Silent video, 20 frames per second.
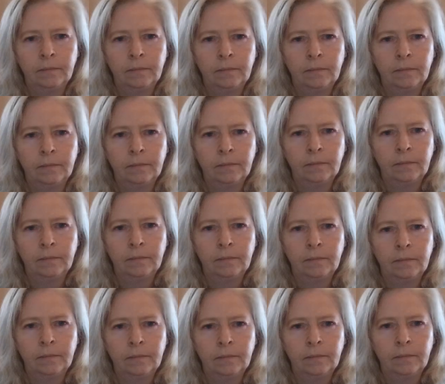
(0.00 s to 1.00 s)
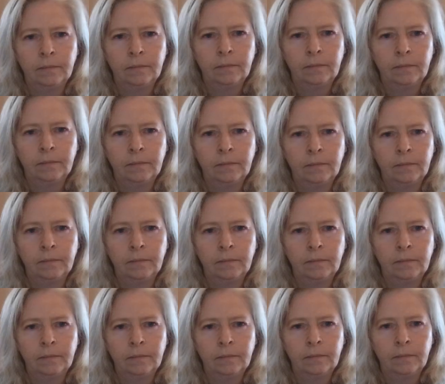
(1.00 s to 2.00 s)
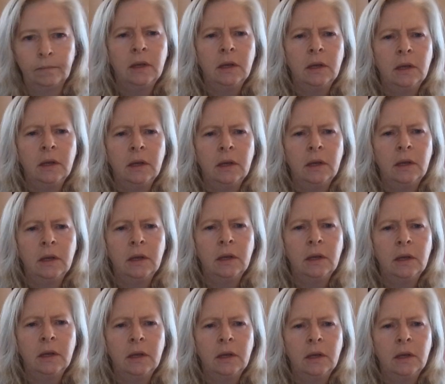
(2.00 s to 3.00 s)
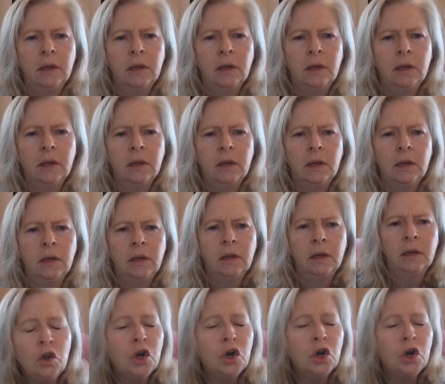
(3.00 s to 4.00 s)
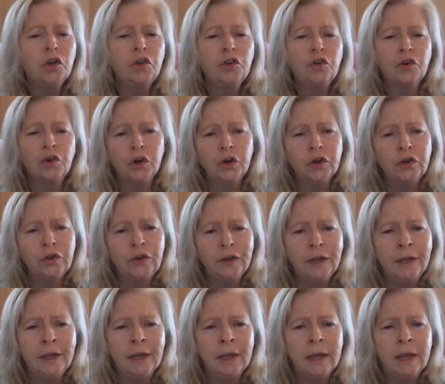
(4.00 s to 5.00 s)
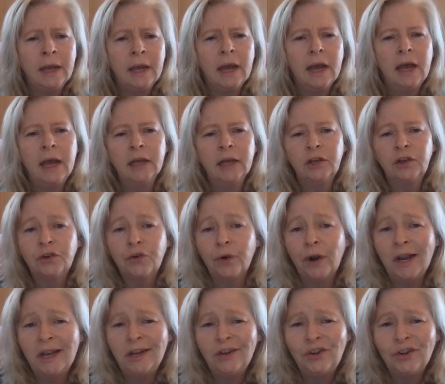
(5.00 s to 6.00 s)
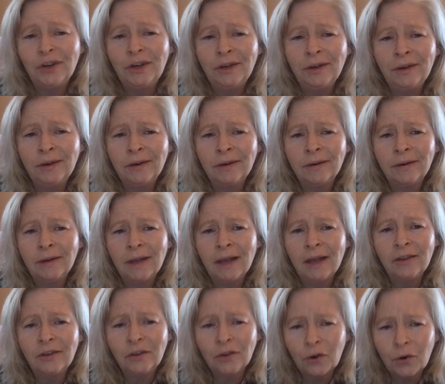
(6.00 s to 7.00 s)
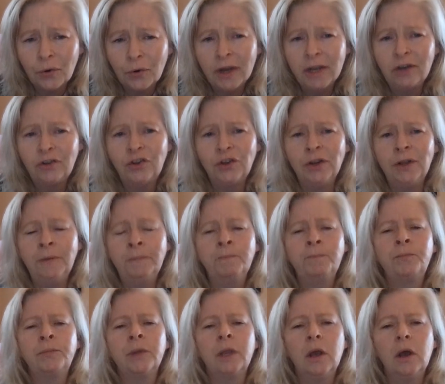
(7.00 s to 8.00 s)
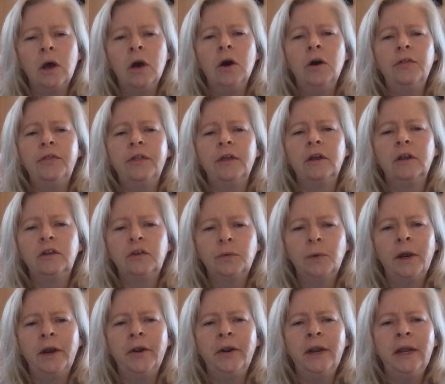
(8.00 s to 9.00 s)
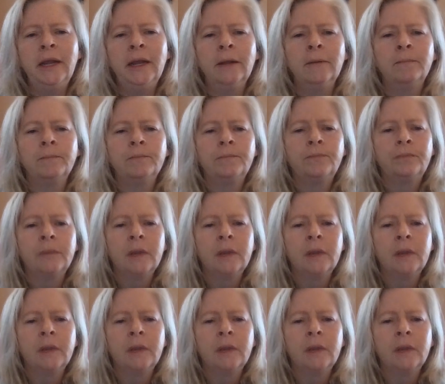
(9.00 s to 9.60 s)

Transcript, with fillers: It's not working very fast. Um, curse, cursing, execration, execration, oath, swearing.